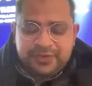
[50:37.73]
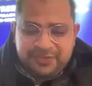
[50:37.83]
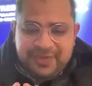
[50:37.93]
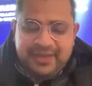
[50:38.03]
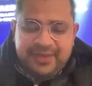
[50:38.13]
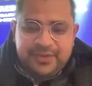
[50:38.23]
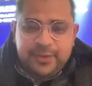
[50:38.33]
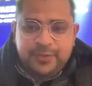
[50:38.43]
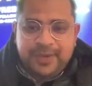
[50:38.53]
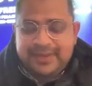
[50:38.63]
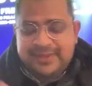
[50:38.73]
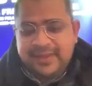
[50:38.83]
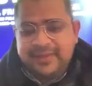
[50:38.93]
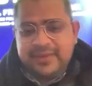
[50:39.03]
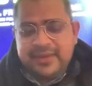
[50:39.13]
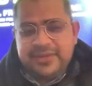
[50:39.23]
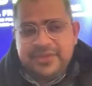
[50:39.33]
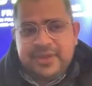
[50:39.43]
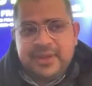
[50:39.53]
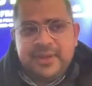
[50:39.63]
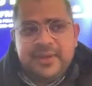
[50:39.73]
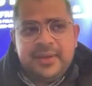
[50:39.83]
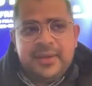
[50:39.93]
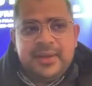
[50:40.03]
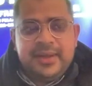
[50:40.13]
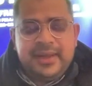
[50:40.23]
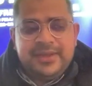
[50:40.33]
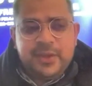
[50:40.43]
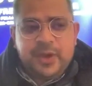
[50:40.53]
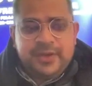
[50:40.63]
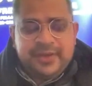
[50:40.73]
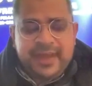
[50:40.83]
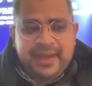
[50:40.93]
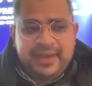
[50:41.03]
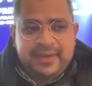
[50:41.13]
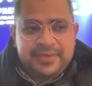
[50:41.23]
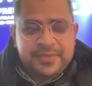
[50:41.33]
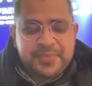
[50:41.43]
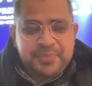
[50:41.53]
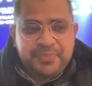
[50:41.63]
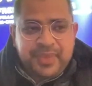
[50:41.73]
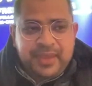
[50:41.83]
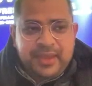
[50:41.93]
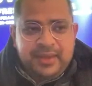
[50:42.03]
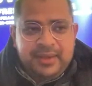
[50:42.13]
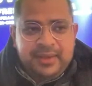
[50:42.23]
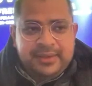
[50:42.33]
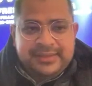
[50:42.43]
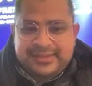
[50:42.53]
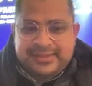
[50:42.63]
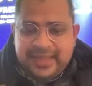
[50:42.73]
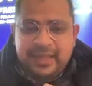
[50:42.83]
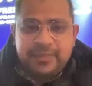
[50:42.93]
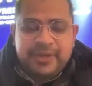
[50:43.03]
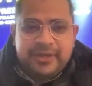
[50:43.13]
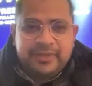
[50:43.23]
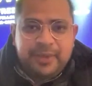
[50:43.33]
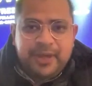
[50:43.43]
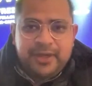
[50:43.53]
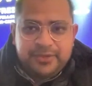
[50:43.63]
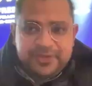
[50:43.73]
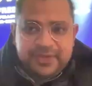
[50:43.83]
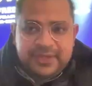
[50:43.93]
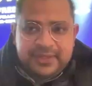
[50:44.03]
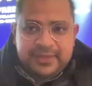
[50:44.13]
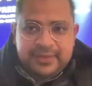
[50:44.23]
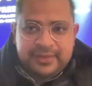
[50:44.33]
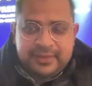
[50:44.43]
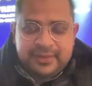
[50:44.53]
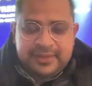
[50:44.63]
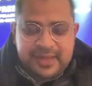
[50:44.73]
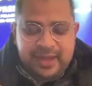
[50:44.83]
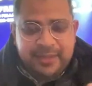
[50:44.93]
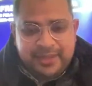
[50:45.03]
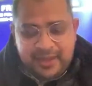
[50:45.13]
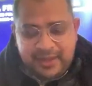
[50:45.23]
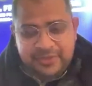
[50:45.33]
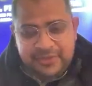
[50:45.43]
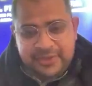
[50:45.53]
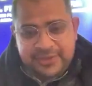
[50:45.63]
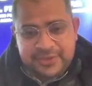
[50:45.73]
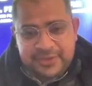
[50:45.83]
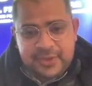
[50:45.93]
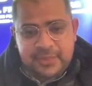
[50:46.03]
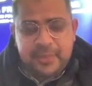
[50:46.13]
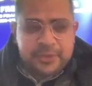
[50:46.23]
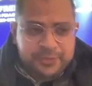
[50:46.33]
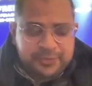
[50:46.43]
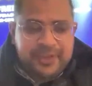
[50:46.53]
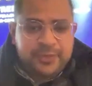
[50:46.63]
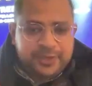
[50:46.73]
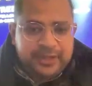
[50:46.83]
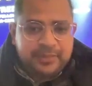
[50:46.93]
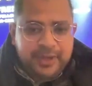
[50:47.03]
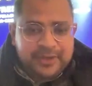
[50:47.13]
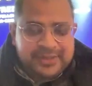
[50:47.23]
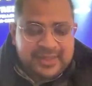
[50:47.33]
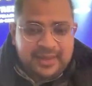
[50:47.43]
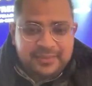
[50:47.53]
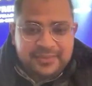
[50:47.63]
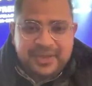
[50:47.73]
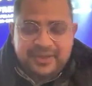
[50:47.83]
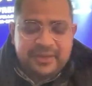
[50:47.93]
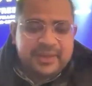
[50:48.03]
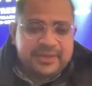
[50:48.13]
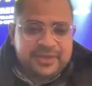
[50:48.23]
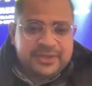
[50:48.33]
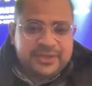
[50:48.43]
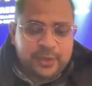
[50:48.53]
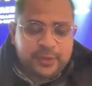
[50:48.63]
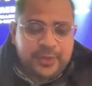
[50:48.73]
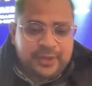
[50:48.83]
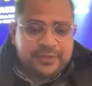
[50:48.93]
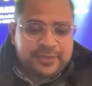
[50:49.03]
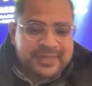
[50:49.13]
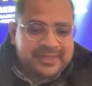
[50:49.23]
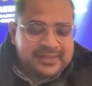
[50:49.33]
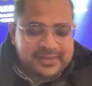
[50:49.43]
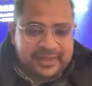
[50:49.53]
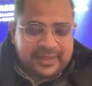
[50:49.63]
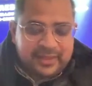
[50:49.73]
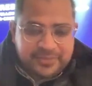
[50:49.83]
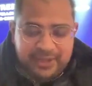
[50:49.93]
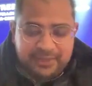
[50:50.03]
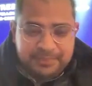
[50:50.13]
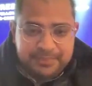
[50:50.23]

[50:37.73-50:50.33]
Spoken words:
reflect on why Central Asia is not that celebrated part of, say, the Islamic countries? Because when you think about Islam, Central Asia is not one of the places that comes up.